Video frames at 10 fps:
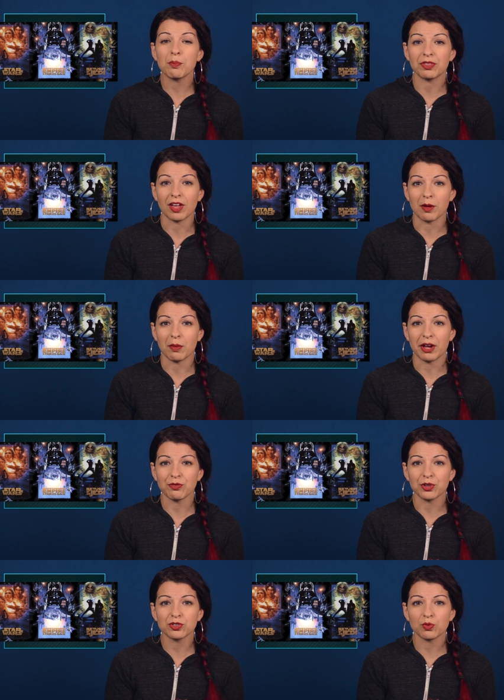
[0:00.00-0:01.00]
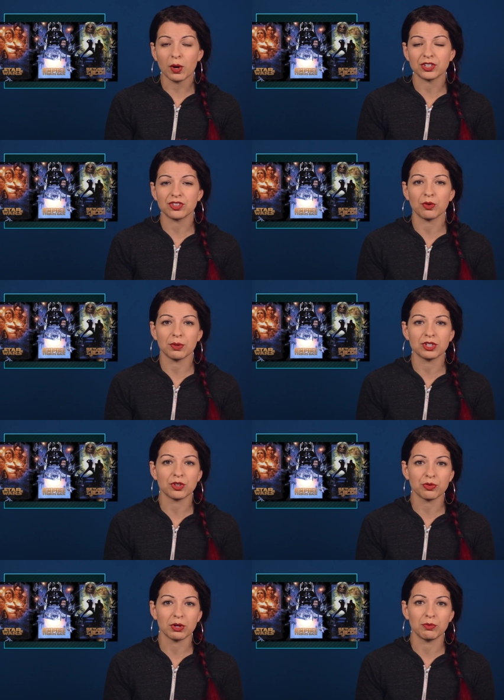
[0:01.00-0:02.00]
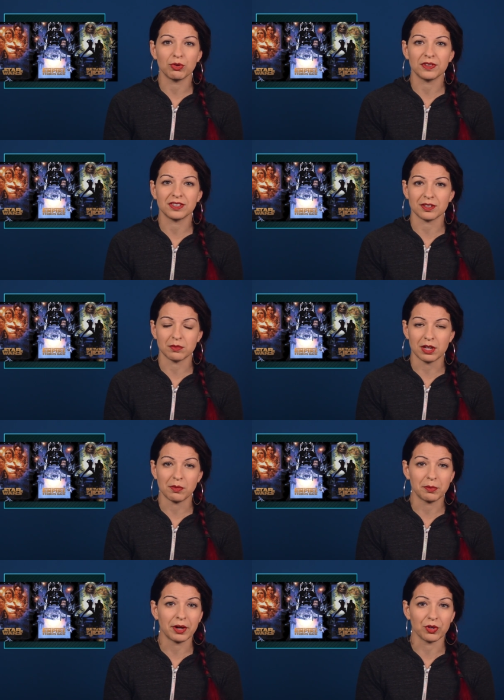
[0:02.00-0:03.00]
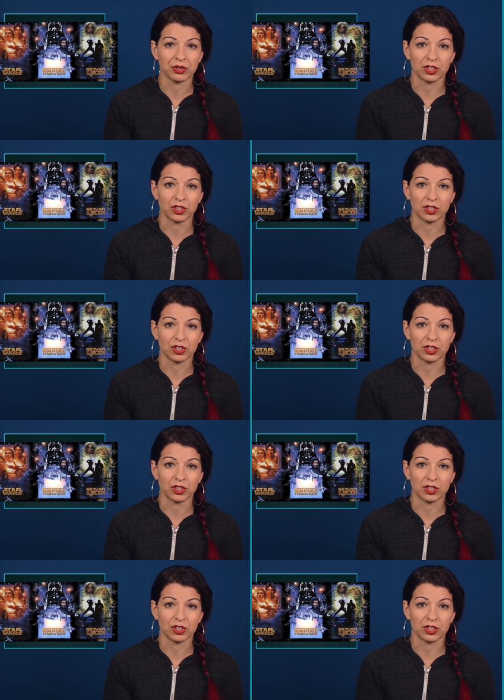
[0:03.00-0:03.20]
with them, I first watched the original 3 movies sometime in my early